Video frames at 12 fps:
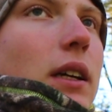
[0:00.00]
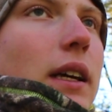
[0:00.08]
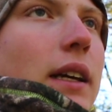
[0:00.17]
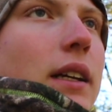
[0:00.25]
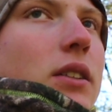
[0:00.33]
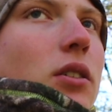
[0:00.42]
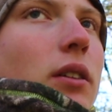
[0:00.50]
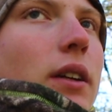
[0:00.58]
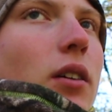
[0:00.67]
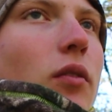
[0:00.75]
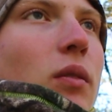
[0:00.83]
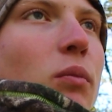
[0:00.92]
it is only
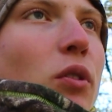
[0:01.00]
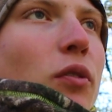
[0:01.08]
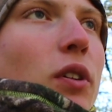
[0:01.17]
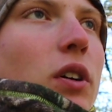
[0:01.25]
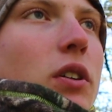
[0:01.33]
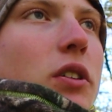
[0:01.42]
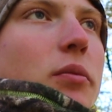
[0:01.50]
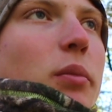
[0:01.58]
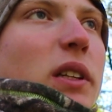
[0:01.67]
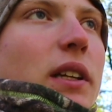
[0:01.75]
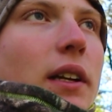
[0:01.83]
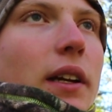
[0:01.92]
November 1st,
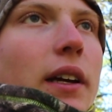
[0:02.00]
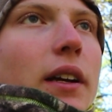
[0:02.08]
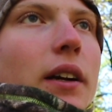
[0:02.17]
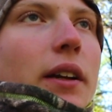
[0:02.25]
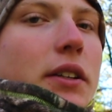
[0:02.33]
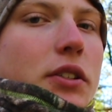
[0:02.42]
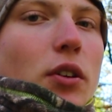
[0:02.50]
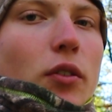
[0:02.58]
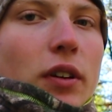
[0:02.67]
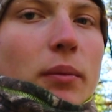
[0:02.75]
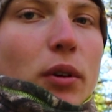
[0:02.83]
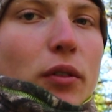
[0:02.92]
but then again, it is
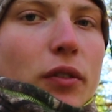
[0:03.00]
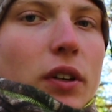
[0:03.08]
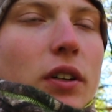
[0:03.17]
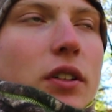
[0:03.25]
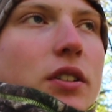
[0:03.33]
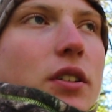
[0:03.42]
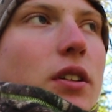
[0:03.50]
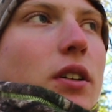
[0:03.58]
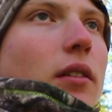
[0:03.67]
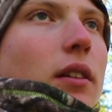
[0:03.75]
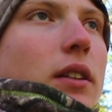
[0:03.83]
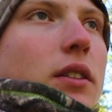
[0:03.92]
November 1st.
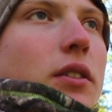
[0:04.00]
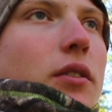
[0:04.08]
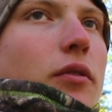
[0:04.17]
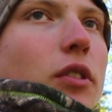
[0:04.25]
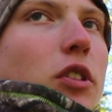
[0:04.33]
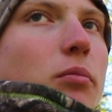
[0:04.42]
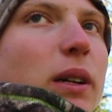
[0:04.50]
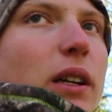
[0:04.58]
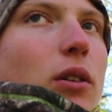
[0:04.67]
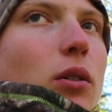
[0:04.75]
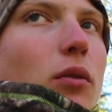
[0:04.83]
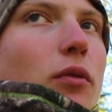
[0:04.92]
This is the first big
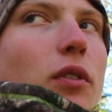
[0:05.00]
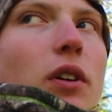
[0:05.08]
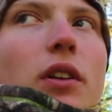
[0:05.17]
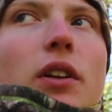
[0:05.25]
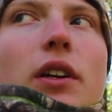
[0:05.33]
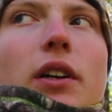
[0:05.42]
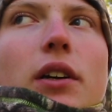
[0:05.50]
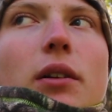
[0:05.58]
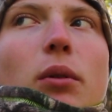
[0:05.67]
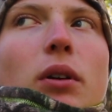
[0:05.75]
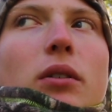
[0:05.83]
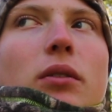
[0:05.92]
cold front of the year.
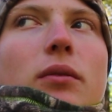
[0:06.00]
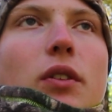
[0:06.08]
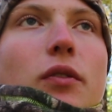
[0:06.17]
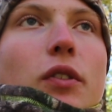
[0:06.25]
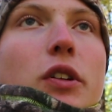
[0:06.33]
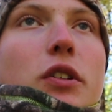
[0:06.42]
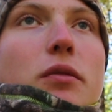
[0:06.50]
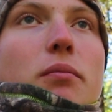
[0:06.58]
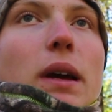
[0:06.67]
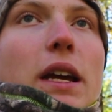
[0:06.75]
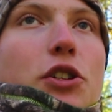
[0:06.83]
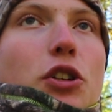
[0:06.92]
Well, the first
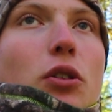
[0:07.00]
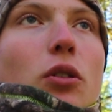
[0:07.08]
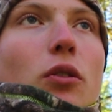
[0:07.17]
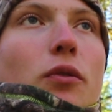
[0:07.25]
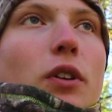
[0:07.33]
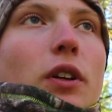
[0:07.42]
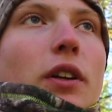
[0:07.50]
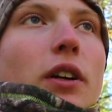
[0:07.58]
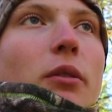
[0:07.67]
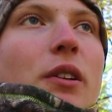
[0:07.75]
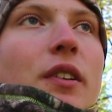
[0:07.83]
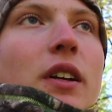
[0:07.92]
major cold front of the year.
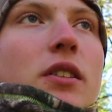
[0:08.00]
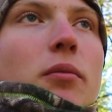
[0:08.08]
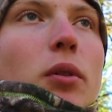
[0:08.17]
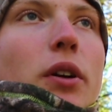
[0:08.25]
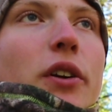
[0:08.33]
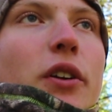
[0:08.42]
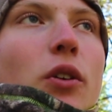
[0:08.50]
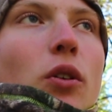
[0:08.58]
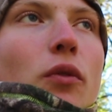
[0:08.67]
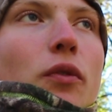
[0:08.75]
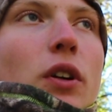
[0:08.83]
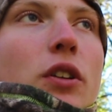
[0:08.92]
We've had some pretty good
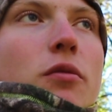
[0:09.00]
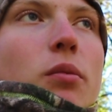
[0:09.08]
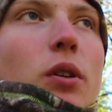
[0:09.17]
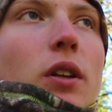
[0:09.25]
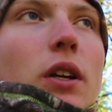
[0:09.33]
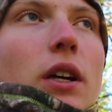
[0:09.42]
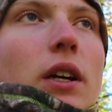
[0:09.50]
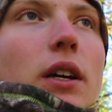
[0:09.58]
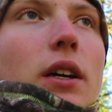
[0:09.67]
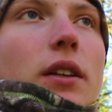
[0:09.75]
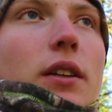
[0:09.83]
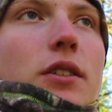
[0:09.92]
cold fronts, but
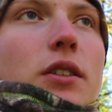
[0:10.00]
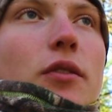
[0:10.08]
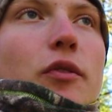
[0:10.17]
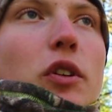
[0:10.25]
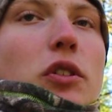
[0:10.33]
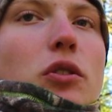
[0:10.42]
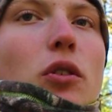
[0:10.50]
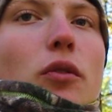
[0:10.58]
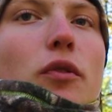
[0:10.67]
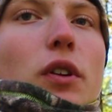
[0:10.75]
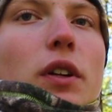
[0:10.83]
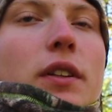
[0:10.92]
this is the first cold
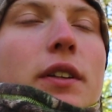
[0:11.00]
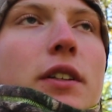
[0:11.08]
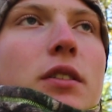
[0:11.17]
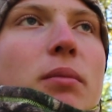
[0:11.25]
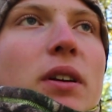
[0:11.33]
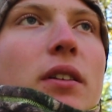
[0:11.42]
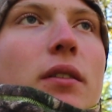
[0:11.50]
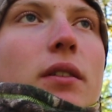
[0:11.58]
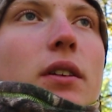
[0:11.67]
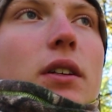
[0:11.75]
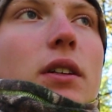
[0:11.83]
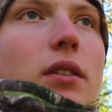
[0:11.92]
front that it's been
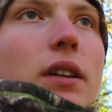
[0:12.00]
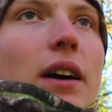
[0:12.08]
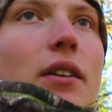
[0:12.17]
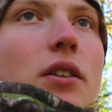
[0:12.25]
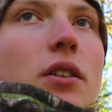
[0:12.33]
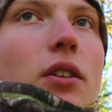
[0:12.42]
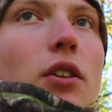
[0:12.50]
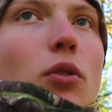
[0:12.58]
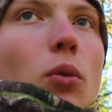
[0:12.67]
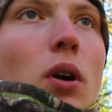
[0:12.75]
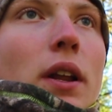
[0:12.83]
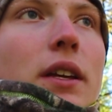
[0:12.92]
down into the
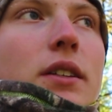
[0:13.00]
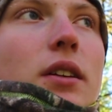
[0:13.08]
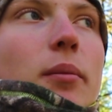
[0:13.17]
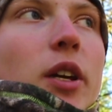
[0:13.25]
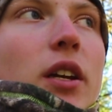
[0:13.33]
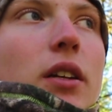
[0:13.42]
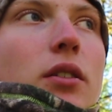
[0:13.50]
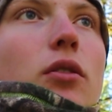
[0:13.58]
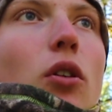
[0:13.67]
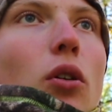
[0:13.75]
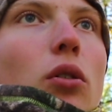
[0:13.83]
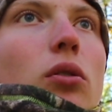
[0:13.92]
20s. I mean, it's
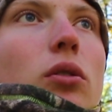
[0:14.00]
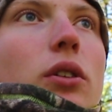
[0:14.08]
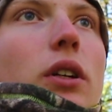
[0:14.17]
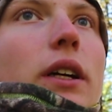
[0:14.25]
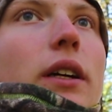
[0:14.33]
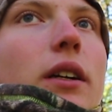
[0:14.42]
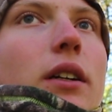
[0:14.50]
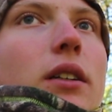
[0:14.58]
cold, like,